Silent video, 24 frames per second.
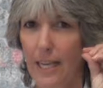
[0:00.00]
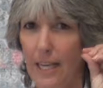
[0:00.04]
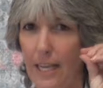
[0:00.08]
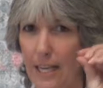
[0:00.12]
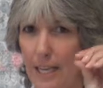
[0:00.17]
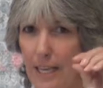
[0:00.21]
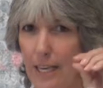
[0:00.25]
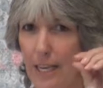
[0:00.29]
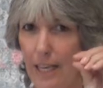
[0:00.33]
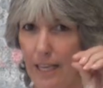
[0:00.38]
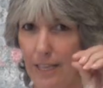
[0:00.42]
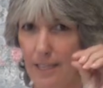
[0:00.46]

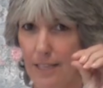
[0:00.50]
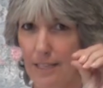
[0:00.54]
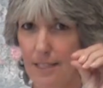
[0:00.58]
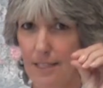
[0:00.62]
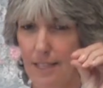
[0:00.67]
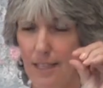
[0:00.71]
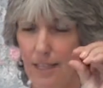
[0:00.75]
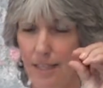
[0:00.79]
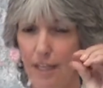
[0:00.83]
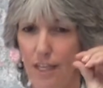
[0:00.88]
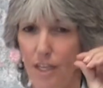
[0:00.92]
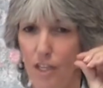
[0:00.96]

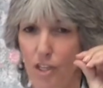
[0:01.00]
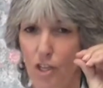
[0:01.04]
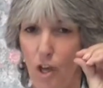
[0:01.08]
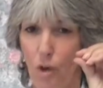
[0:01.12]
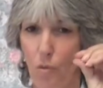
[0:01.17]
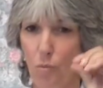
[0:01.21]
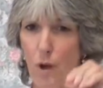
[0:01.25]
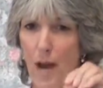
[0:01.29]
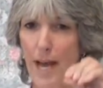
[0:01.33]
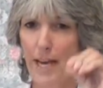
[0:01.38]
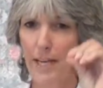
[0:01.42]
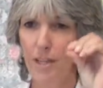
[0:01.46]
clicks. So
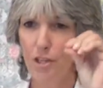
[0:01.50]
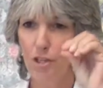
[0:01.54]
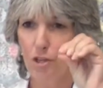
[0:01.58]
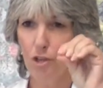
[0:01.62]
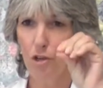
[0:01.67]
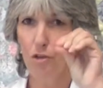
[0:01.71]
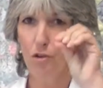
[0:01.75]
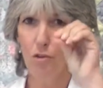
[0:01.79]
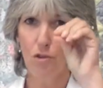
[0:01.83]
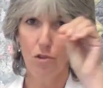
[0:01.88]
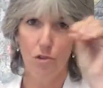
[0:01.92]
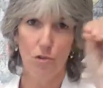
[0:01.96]
1,
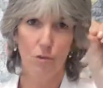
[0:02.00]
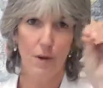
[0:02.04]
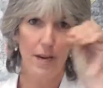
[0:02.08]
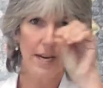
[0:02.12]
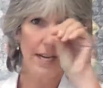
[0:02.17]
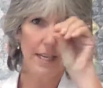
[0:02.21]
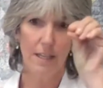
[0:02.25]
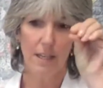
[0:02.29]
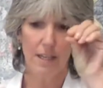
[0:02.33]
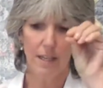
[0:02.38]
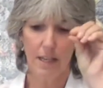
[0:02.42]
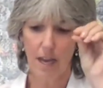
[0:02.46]
2, 3
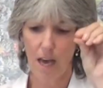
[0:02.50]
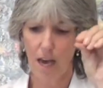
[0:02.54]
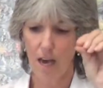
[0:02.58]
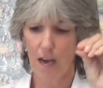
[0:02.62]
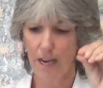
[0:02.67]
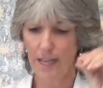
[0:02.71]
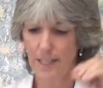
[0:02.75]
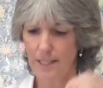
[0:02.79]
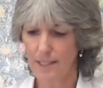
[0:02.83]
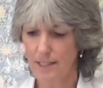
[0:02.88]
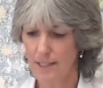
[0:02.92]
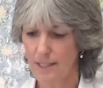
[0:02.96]
little
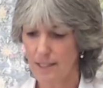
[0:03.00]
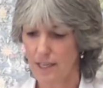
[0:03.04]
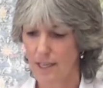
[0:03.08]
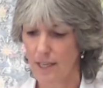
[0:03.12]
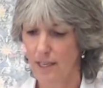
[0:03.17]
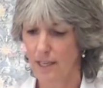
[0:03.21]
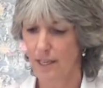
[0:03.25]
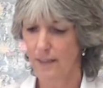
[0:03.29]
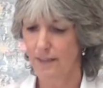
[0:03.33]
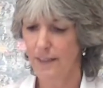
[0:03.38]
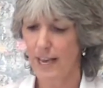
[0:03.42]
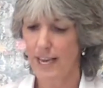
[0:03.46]
lines.
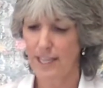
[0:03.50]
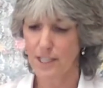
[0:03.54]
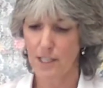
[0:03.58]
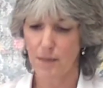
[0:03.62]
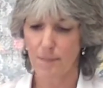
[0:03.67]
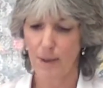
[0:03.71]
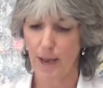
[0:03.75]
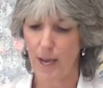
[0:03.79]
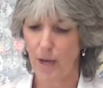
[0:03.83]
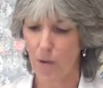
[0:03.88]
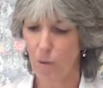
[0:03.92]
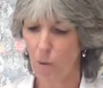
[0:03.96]
That's
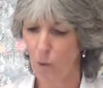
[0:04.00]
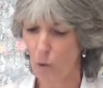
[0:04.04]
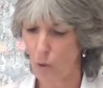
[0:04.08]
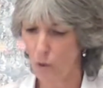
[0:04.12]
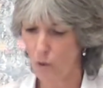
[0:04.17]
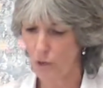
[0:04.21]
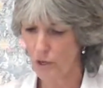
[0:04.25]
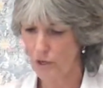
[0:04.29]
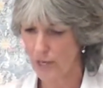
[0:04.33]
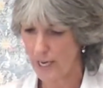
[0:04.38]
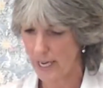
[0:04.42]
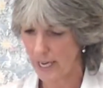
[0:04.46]
about all
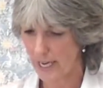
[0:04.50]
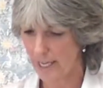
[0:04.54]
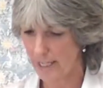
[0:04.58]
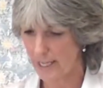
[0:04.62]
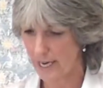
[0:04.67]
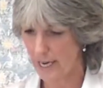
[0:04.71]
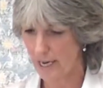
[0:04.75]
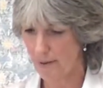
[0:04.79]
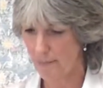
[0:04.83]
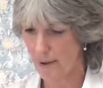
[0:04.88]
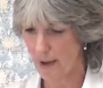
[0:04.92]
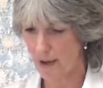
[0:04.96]
you need,
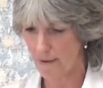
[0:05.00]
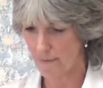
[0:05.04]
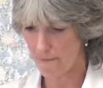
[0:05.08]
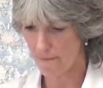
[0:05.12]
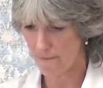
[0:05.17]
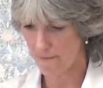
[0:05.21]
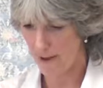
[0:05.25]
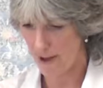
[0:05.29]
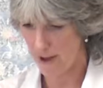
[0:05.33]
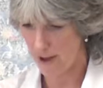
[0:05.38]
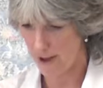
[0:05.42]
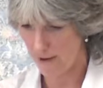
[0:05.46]
and about
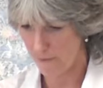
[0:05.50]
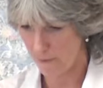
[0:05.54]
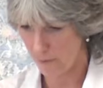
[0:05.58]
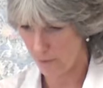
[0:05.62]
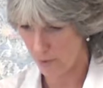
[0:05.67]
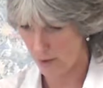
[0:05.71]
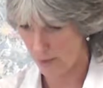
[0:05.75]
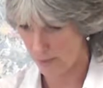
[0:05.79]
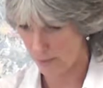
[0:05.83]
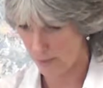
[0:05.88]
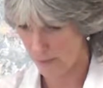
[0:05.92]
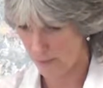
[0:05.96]
5
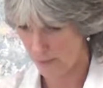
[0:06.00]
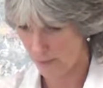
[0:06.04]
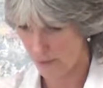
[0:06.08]
width.